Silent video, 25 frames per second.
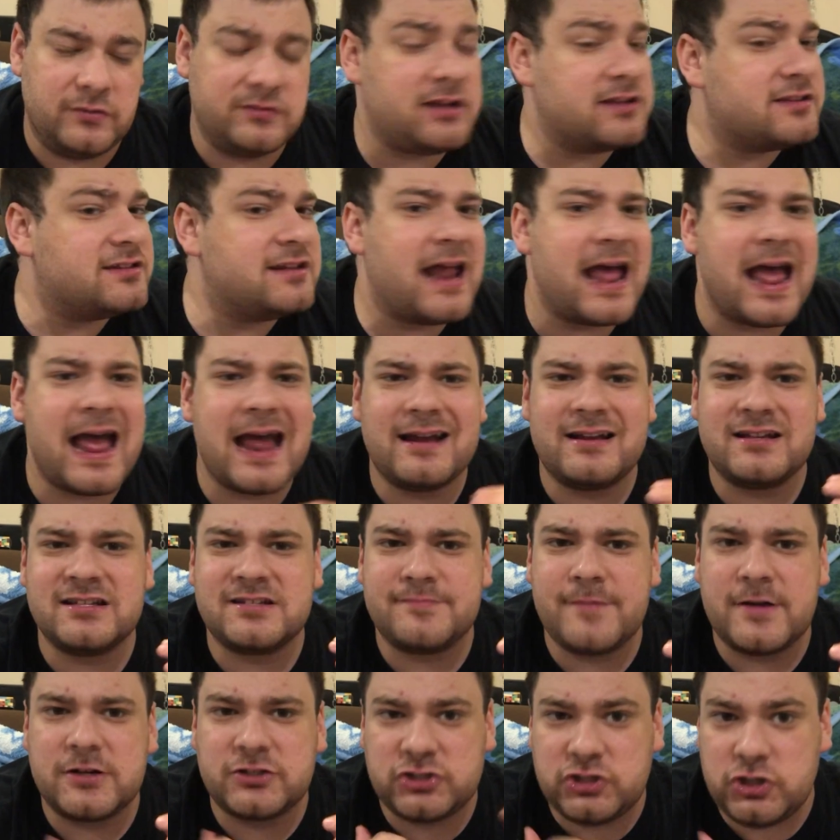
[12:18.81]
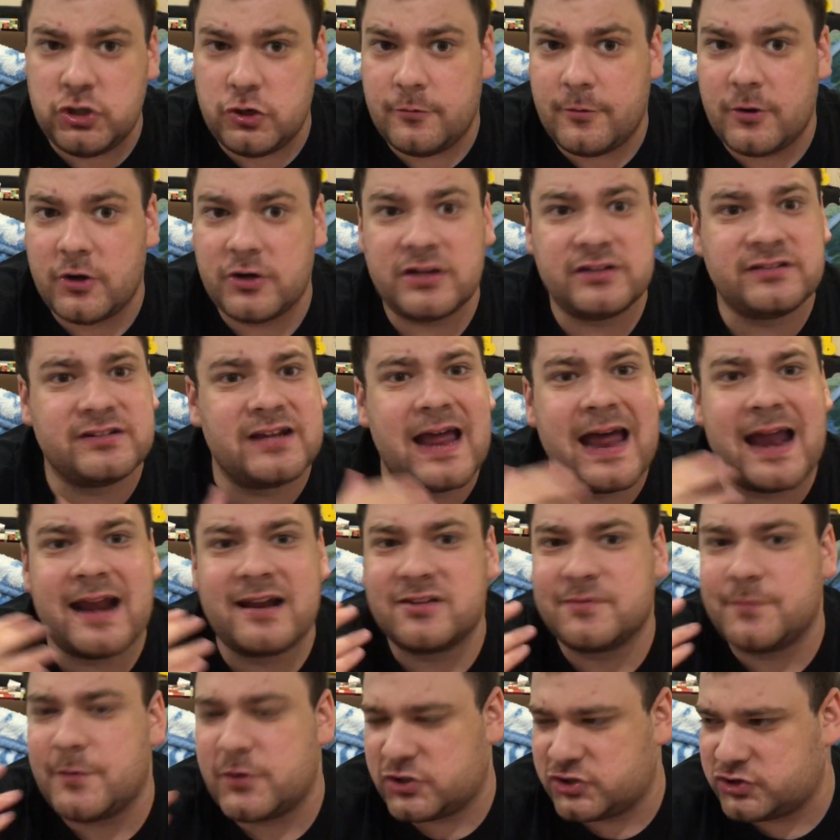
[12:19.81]
It doesn't add as much humor, it doesn't add
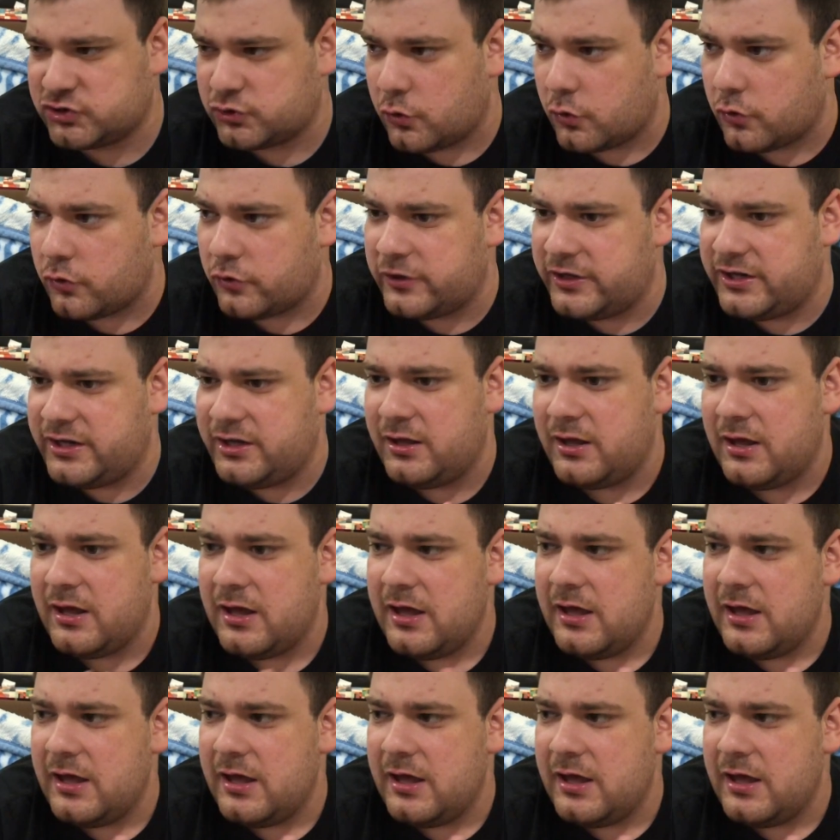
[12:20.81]
as much story,